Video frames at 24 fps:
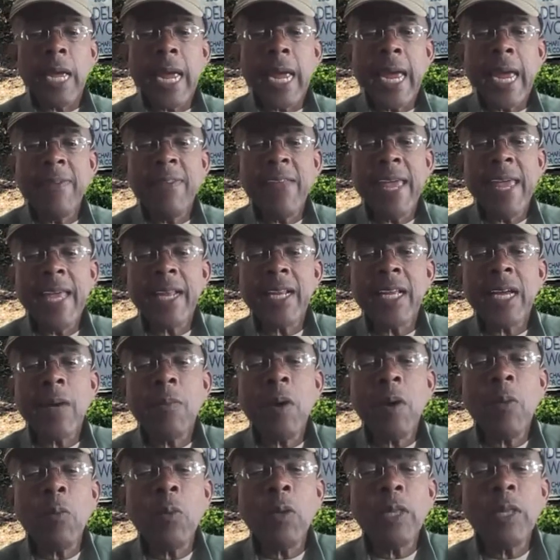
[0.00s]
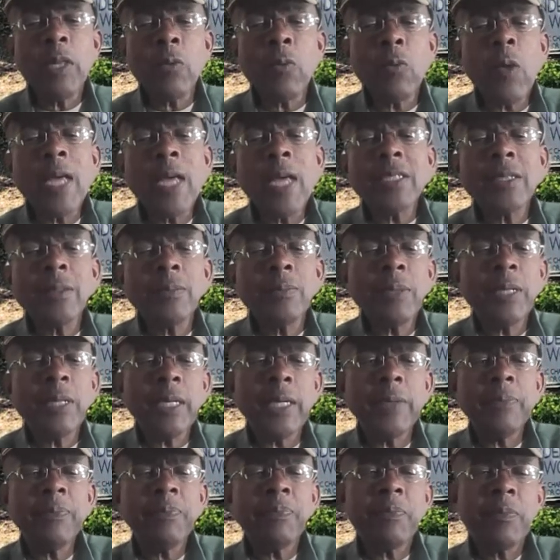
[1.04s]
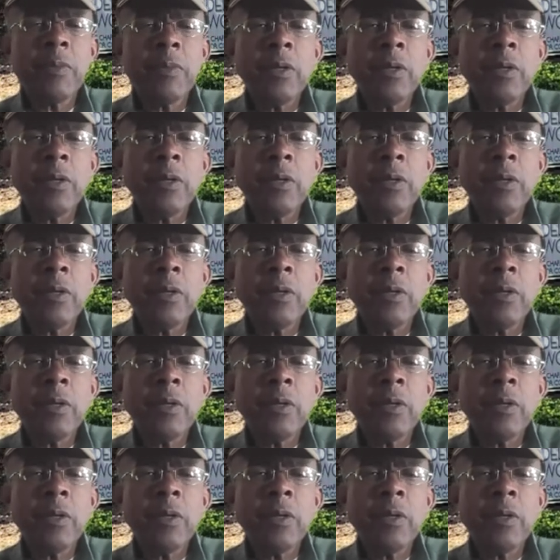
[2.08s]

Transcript: And they had come up with a recipe